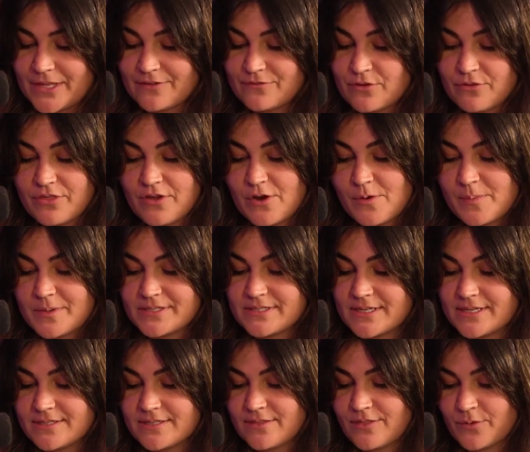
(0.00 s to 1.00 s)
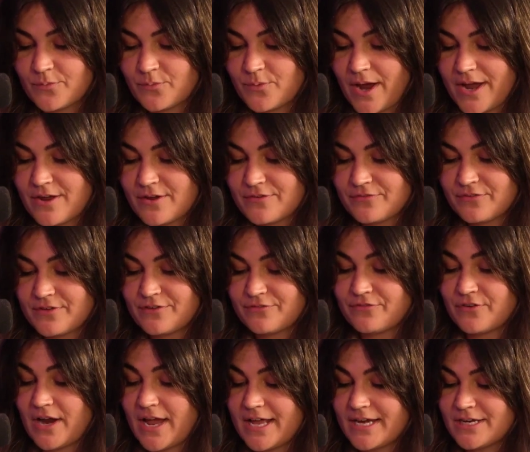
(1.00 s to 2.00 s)
If your therapist isn't the right
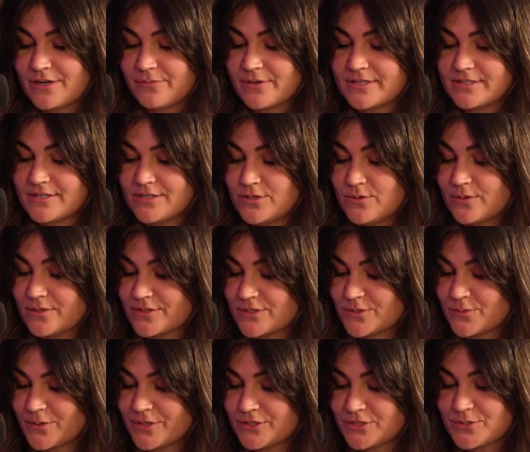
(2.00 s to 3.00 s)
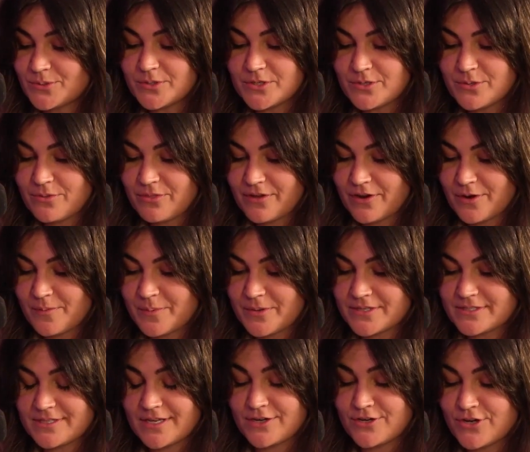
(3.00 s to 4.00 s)
fit for any reason, you can switch to a new
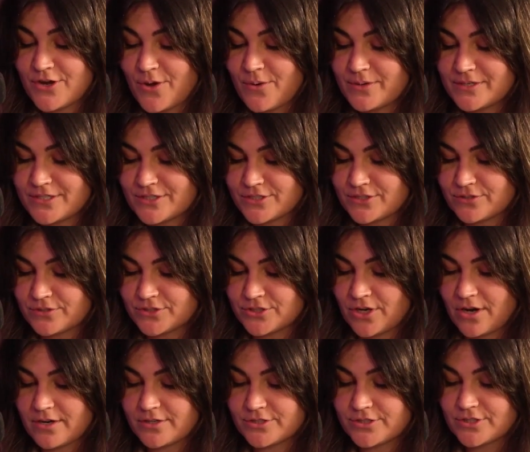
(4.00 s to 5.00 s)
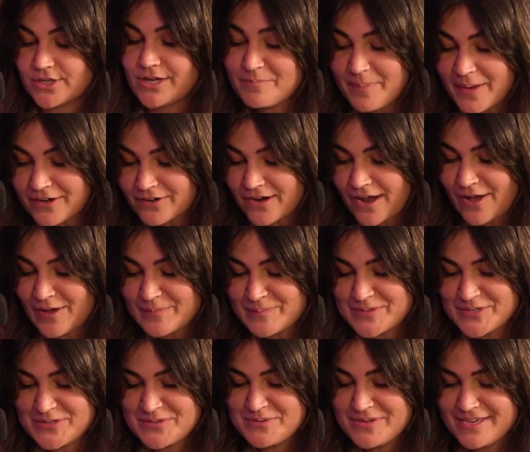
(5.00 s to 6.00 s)
therapist at no additional charge. With
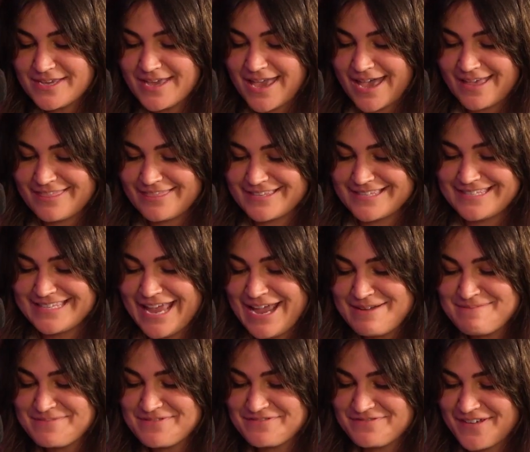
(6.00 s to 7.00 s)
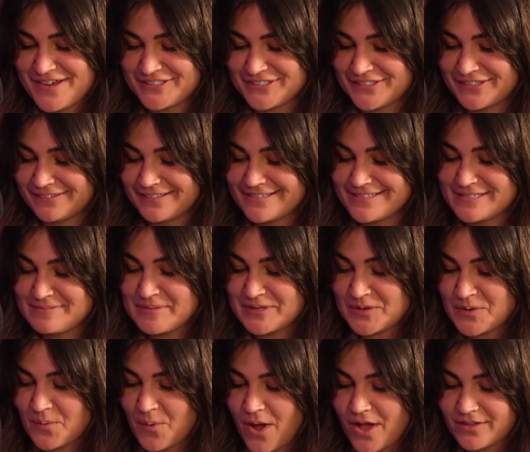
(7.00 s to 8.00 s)
BetterHelp, you can get the same
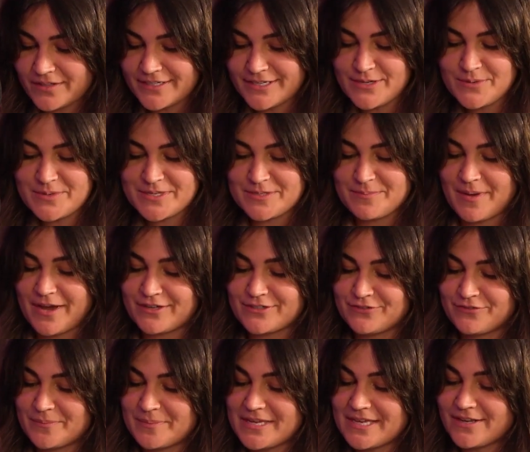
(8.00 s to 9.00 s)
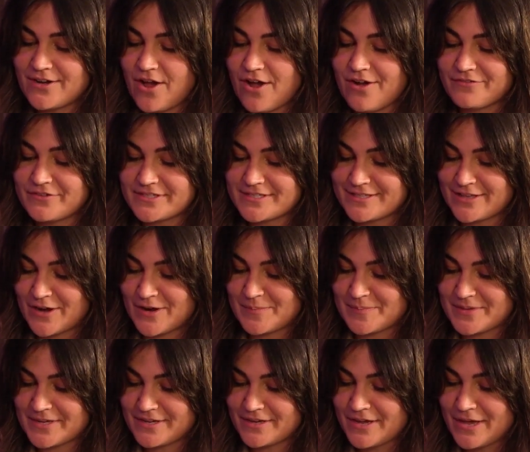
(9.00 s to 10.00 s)
professionalism and quality you expect from in-office
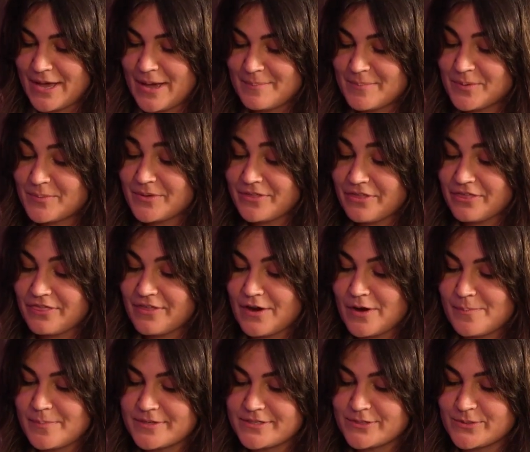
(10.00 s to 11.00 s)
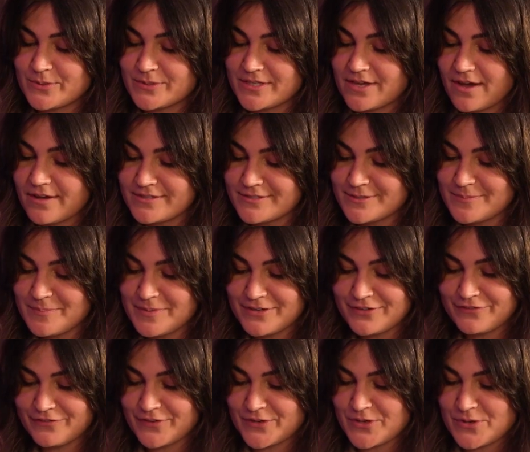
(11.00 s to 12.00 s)
therapy, but with a therapist who is
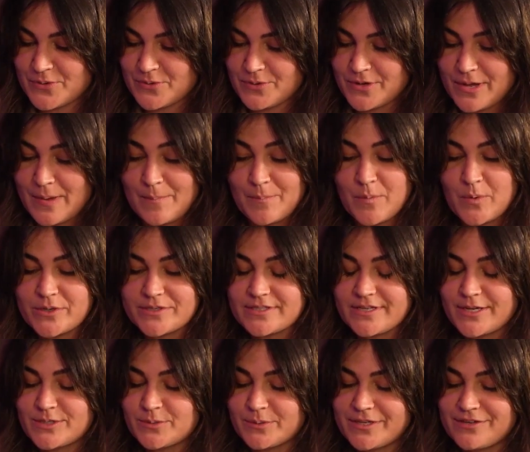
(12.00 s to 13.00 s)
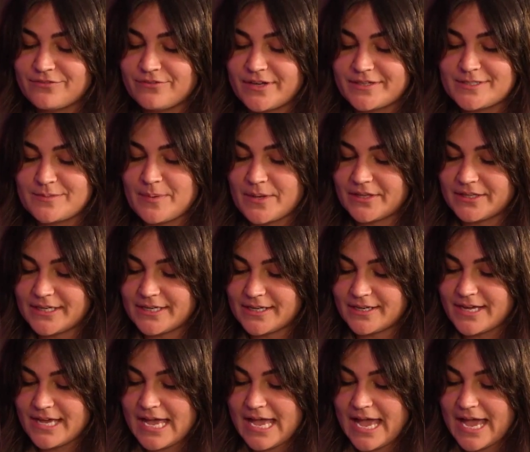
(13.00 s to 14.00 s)
custom-picked for you, more scheduling
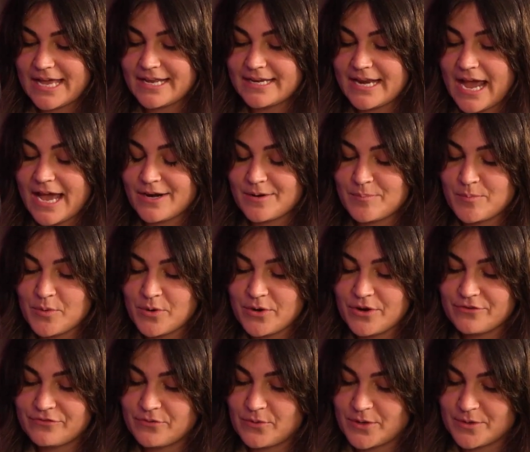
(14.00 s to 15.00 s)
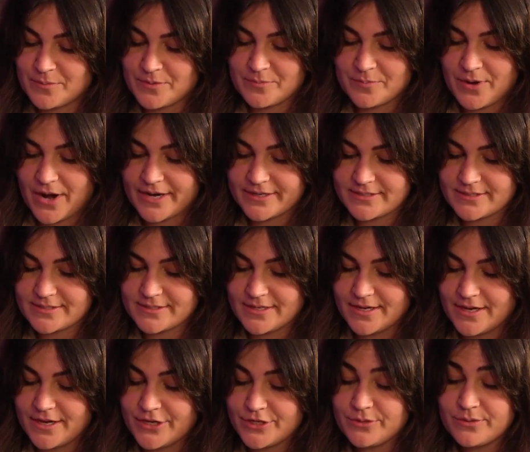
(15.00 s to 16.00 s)
flexibility, and at a more affordable
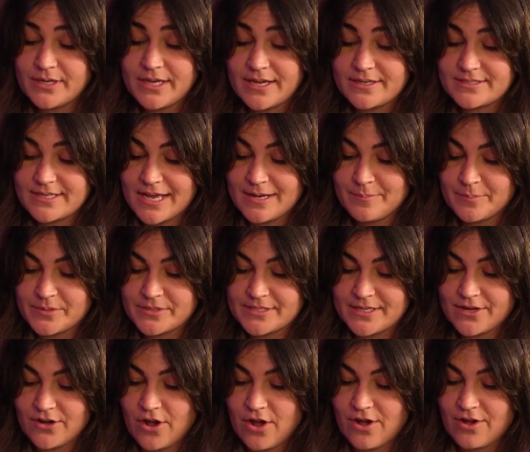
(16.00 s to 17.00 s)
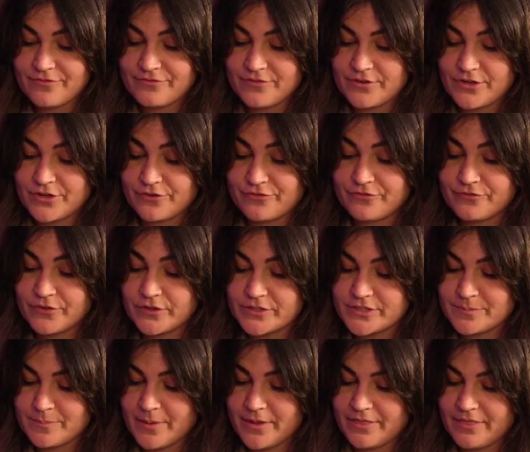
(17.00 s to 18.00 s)
price. You can get 10% off your
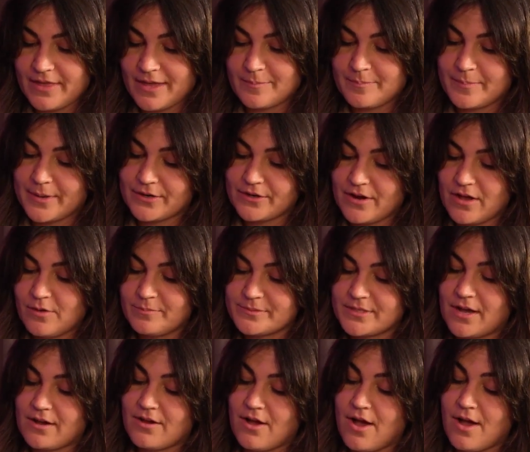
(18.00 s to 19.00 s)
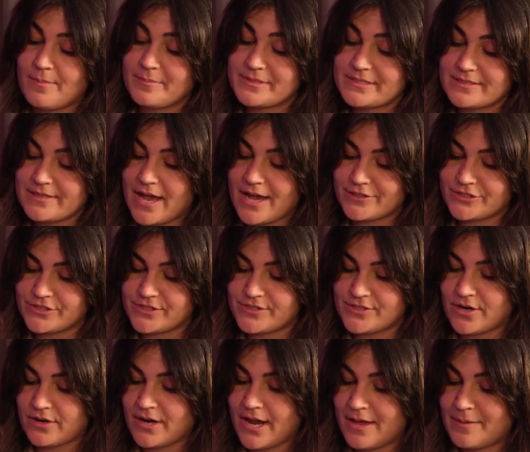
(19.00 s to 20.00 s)
first month at
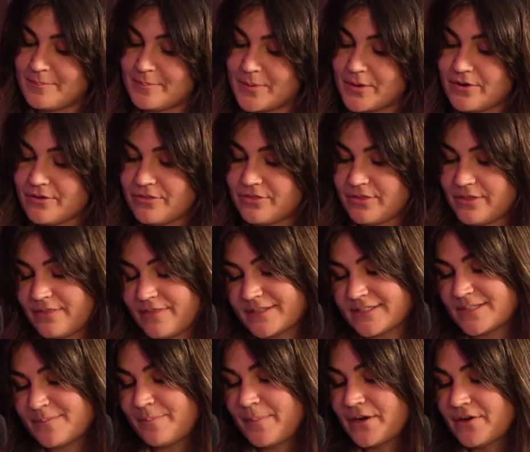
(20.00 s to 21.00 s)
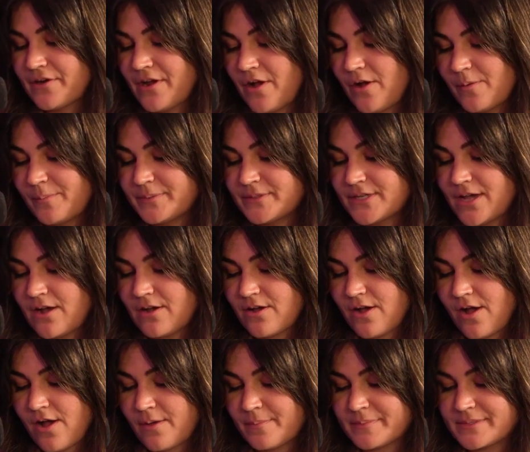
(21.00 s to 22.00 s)
betterhelp.com/startatbirth. That's
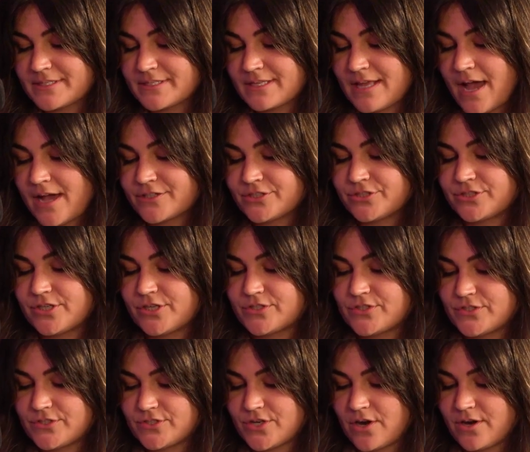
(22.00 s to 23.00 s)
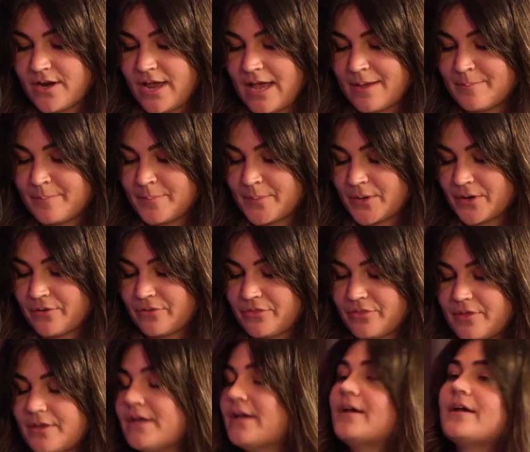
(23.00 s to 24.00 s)

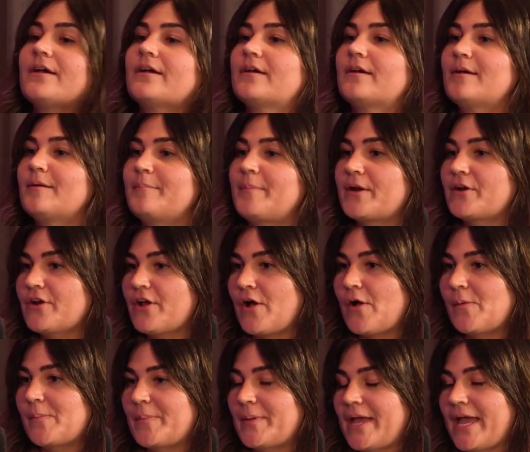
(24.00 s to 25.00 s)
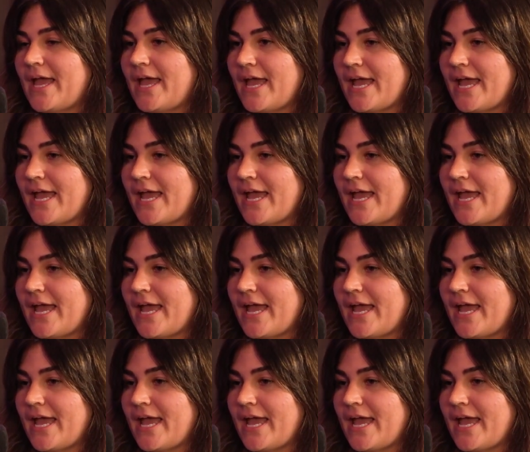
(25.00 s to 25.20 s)
betterhelp.com/startatbirth. BetterHelp,